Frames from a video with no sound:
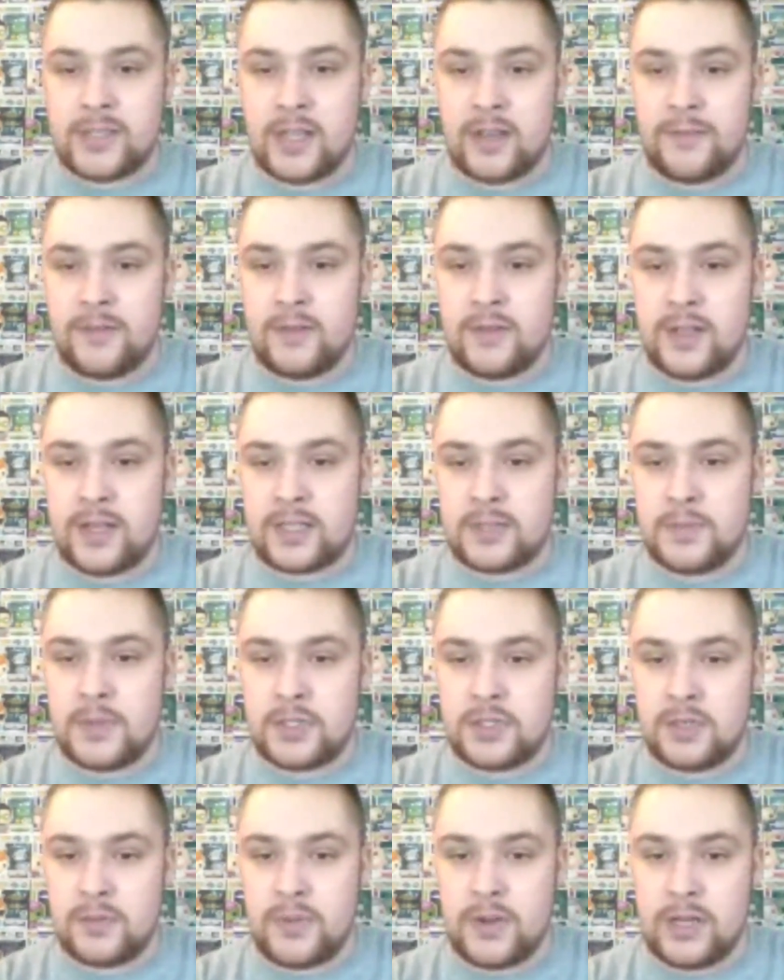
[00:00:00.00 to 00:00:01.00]
I'm excited for the
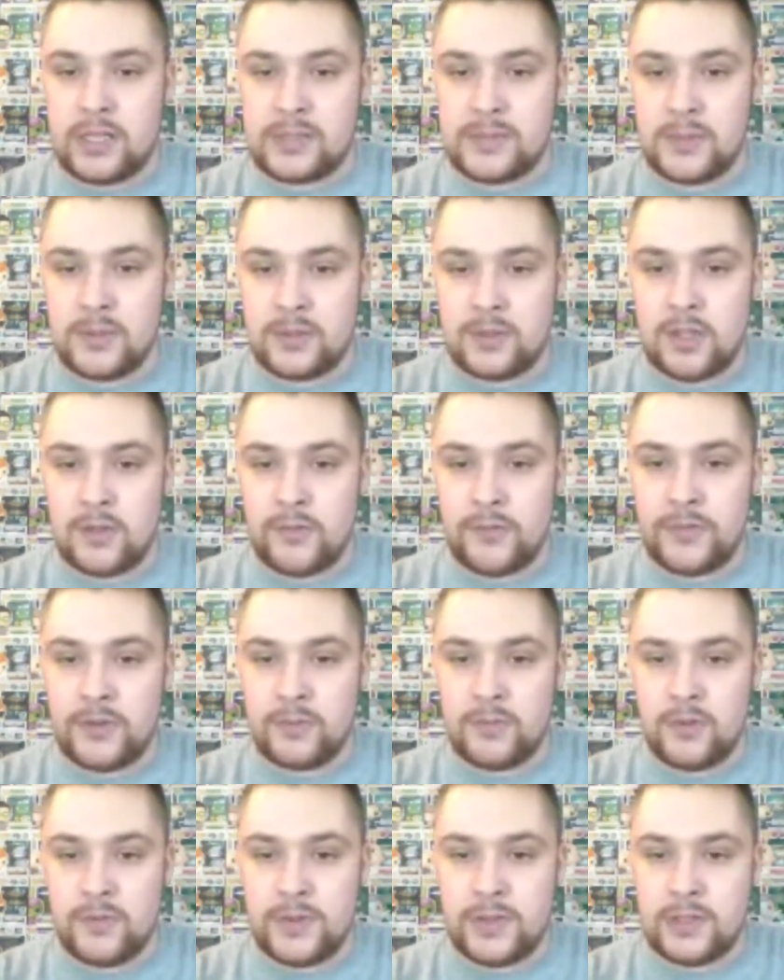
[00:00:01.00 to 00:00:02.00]
next Mission Impossible and
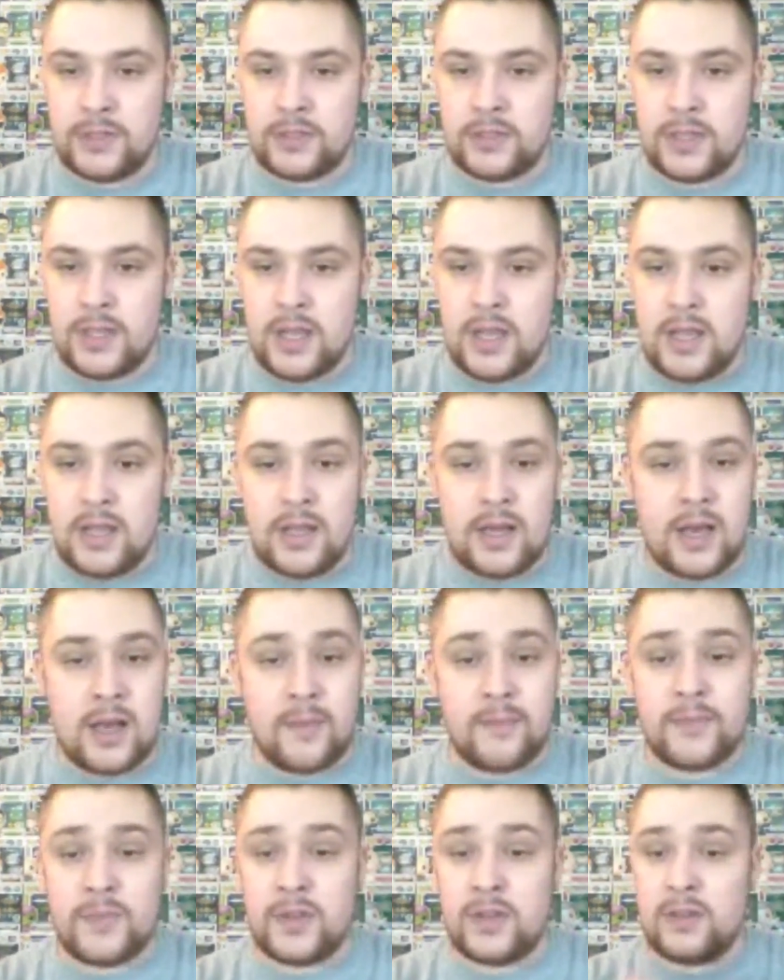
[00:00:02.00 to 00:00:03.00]
Cloverfield movies.
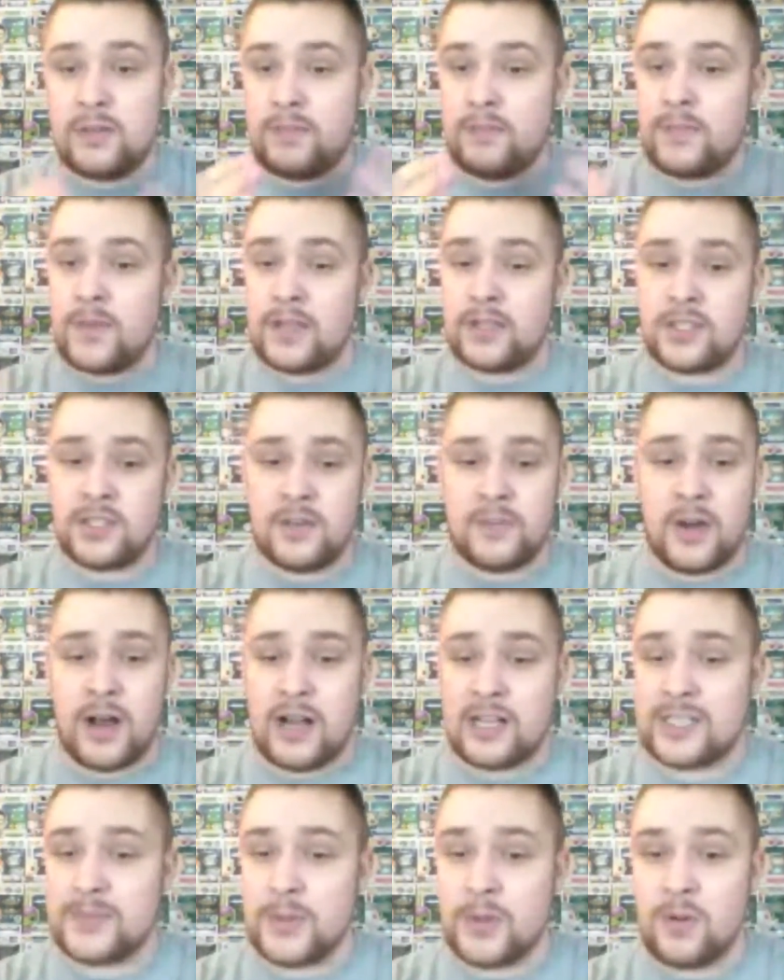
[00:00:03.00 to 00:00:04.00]

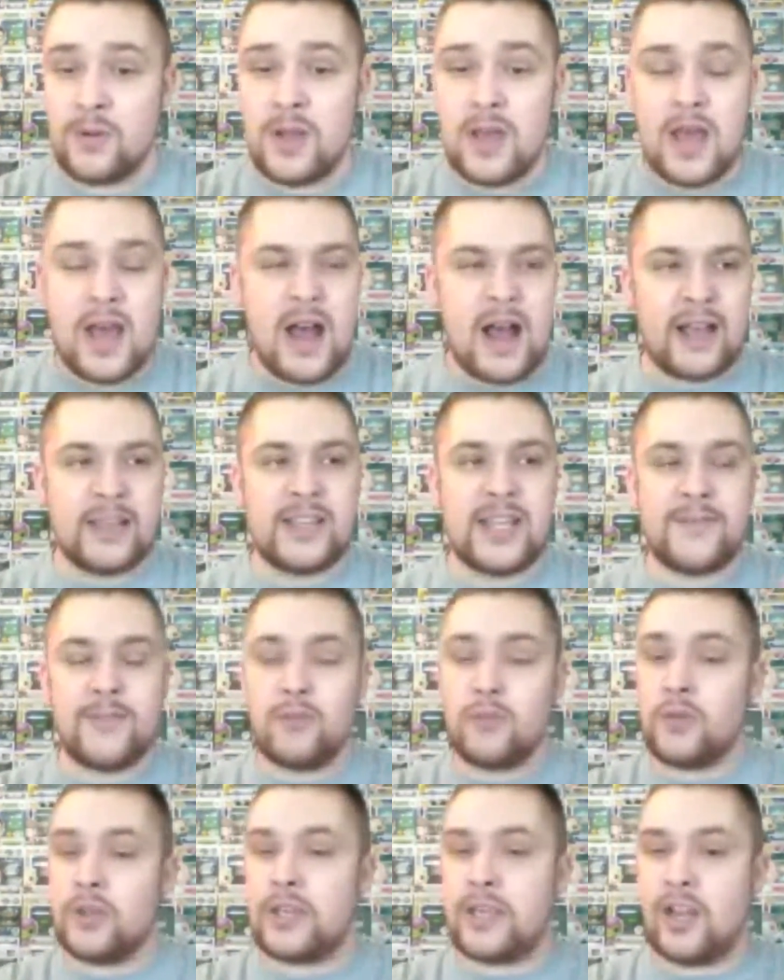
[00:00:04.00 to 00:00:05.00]
Mission Impossible, I
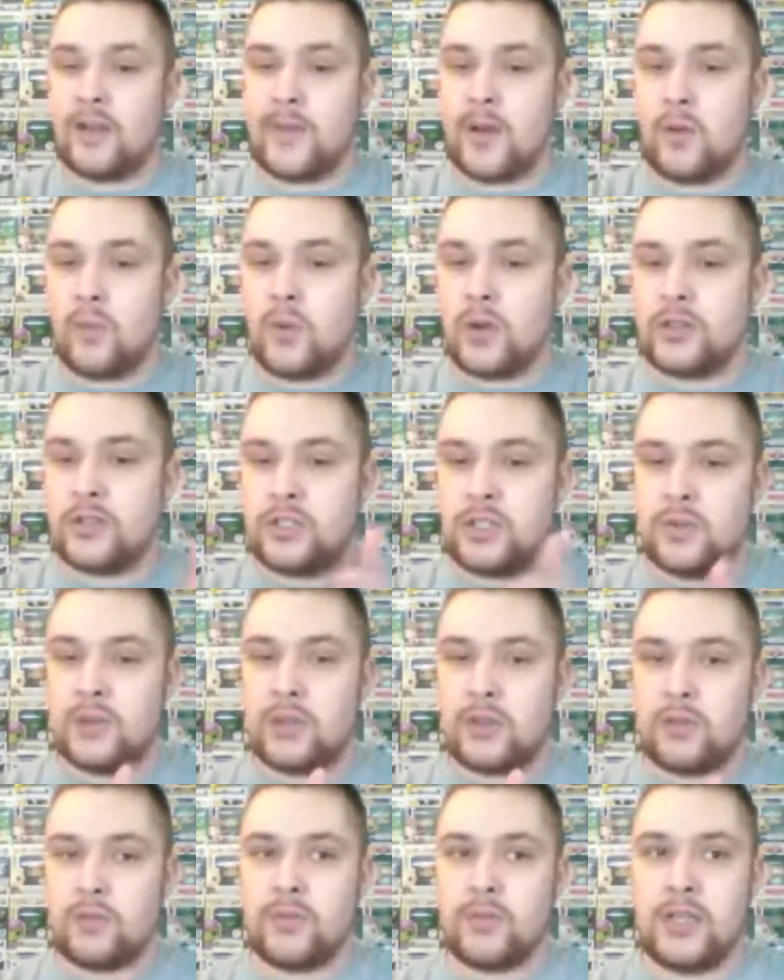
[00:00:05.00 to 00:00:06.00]
never really cared about 1,
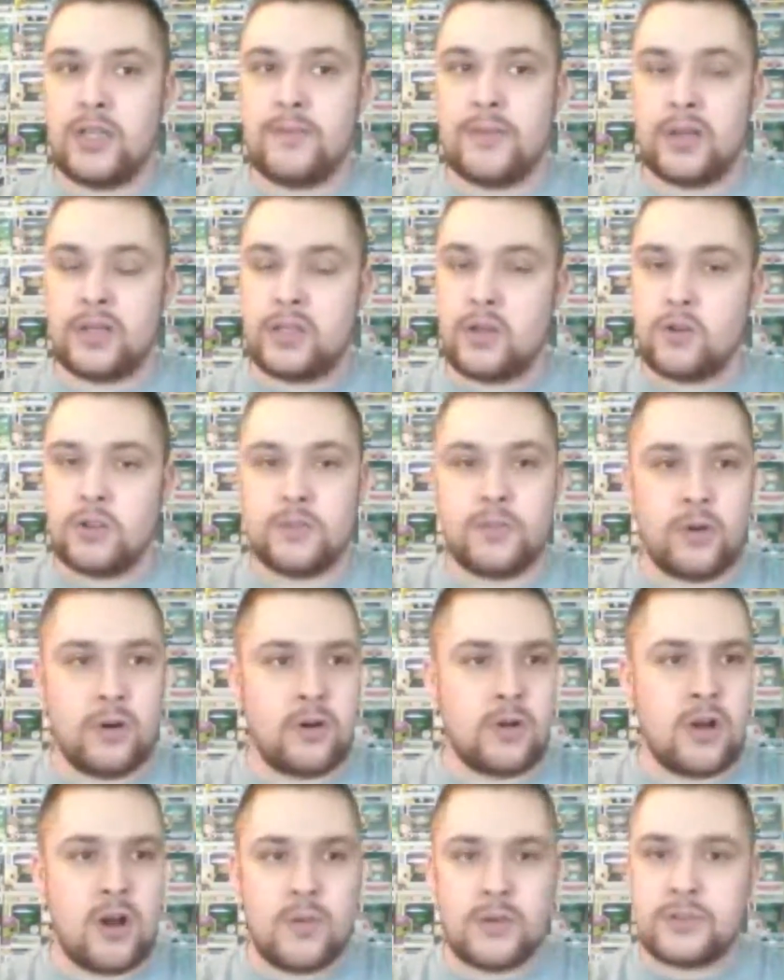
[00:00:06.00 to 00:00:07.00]
2, and 3, but Ghost
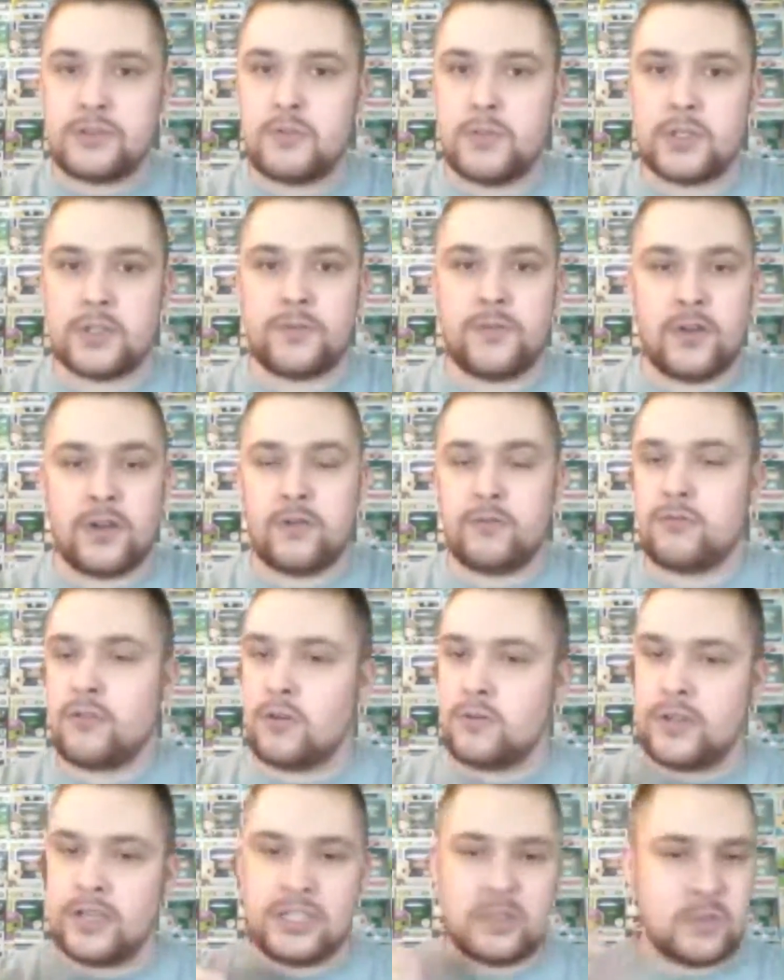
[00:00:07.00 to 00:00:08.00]
Protocol was so much fun, and
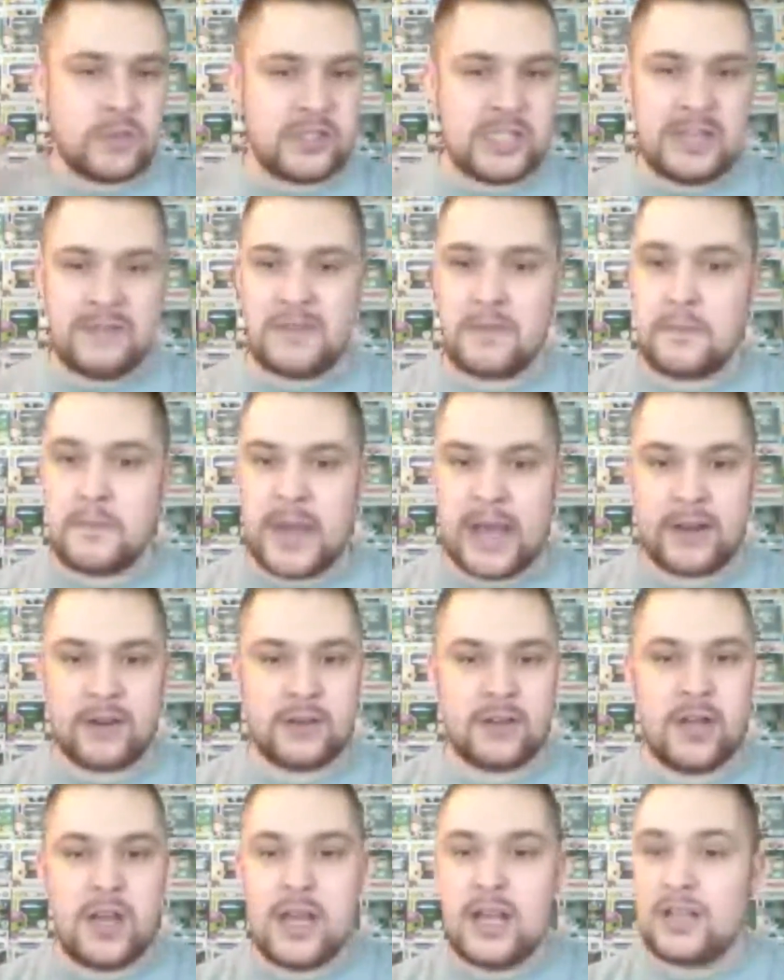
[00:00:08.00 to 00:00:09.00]
Rogue Nation was even
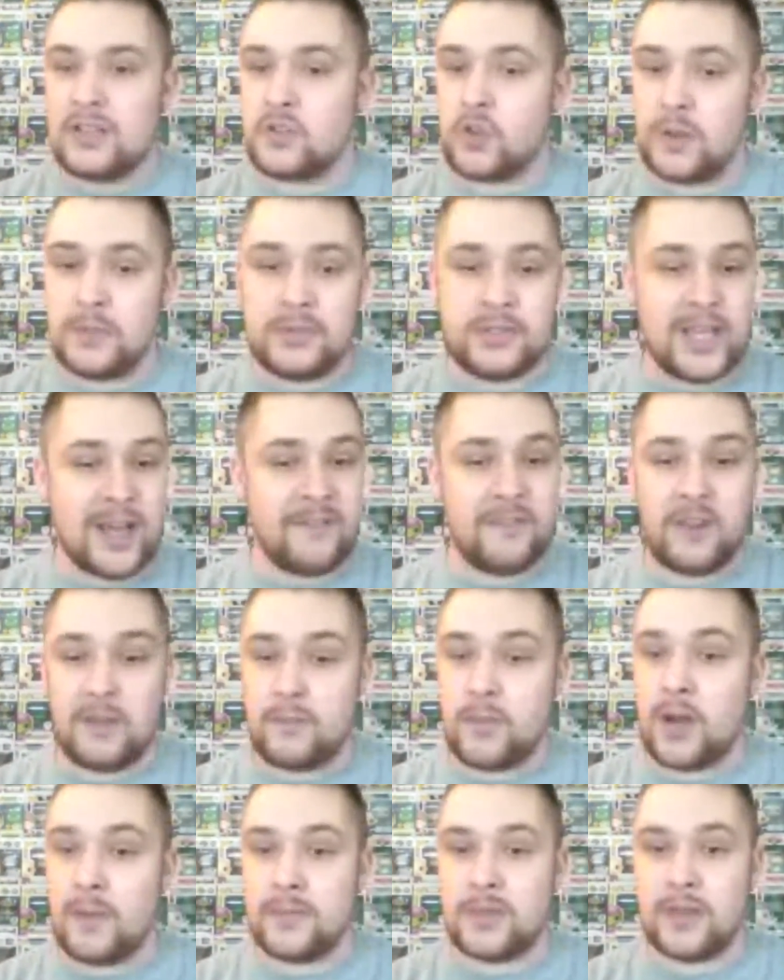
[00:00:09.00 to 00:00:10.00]
better. So I'm definitely
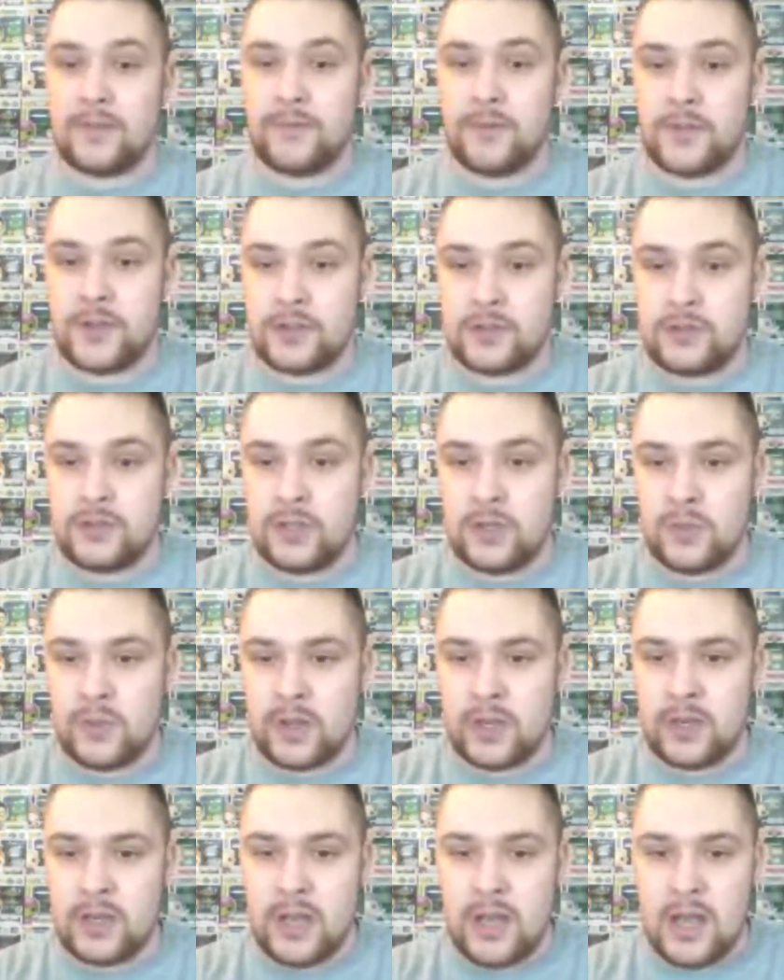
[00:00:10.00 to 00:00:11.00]
pumped up for this new
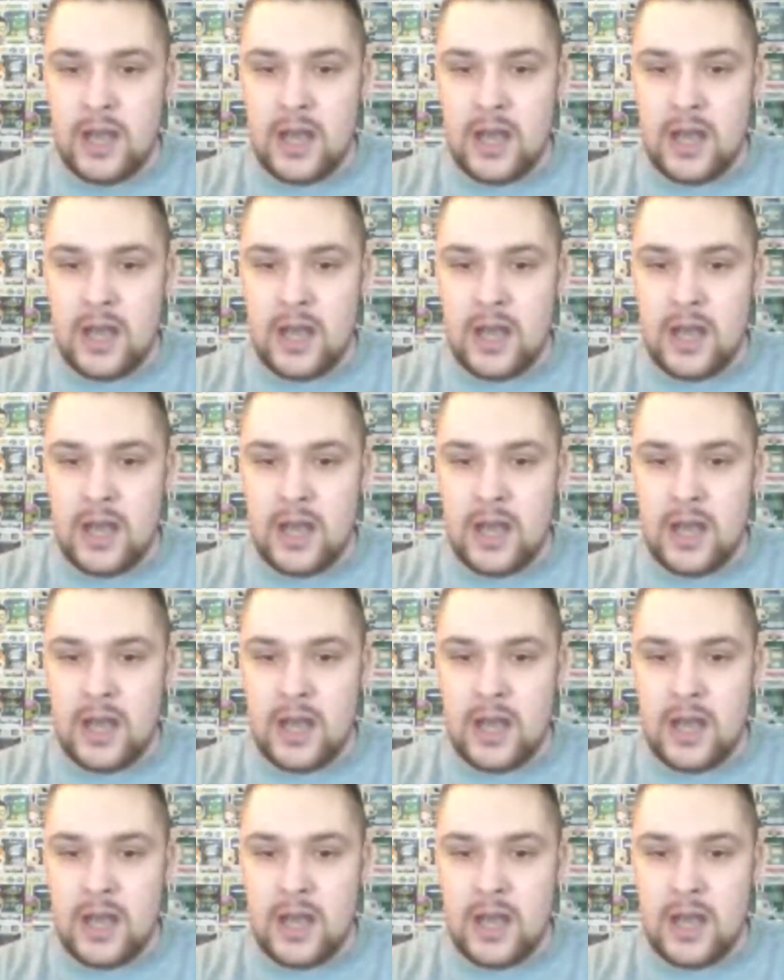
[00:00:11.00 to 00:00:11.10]
one.